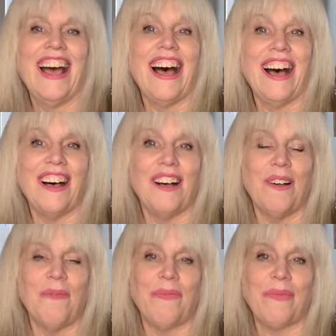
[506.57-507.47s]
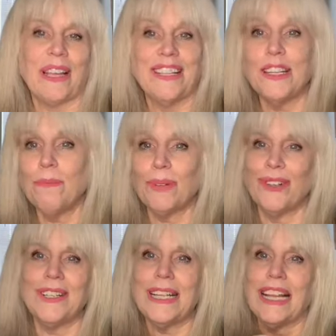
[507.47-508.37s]
I did a
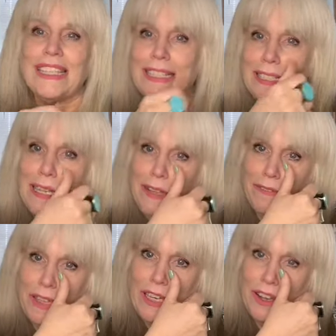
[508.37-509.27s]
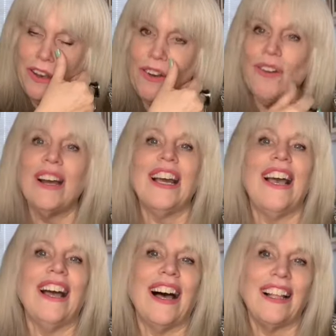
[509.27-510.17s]
burn test video.
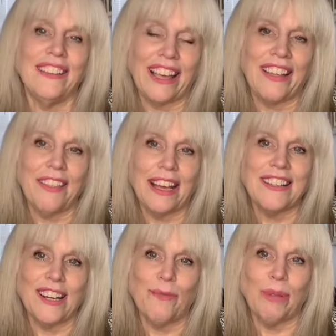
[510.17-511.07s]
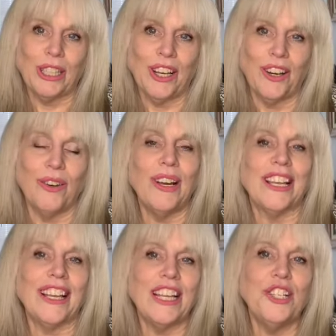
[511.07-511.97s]
I'll link that down below in
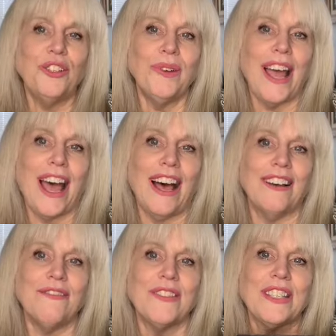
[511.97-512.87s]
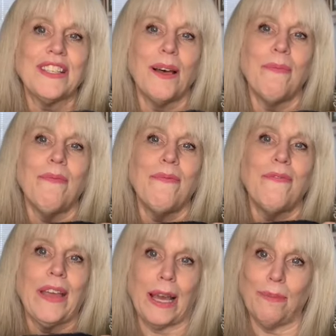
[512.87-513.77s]
case you have some
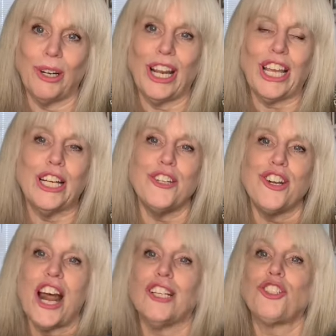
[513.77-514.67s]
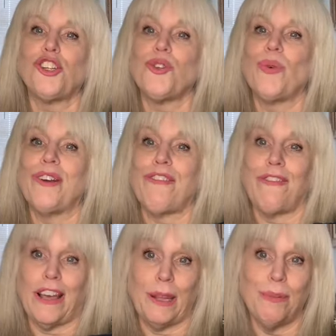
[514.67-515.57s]
fabric and you're not sure what
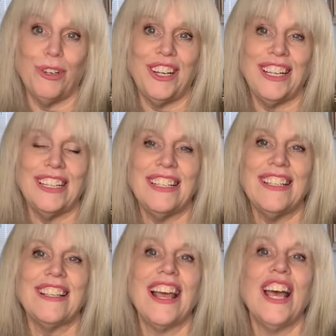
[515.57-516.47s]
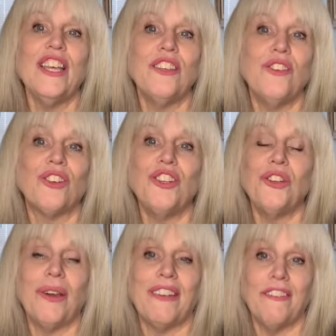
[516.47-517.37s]
fiber it is. You can
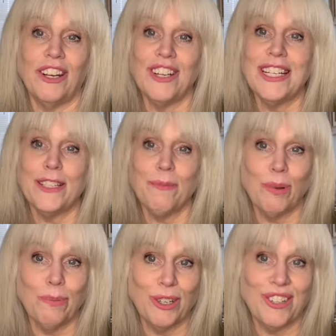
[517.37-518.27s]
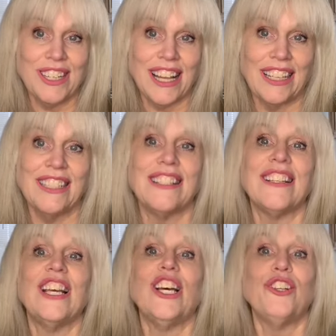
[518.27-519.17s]
do a very simple burn test
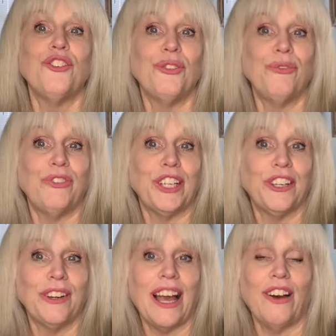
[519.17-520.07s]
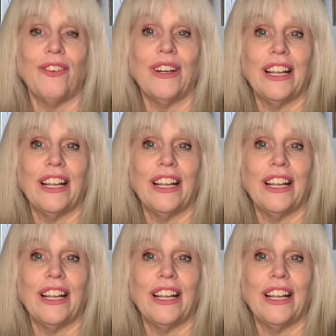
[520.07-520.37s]
to figure out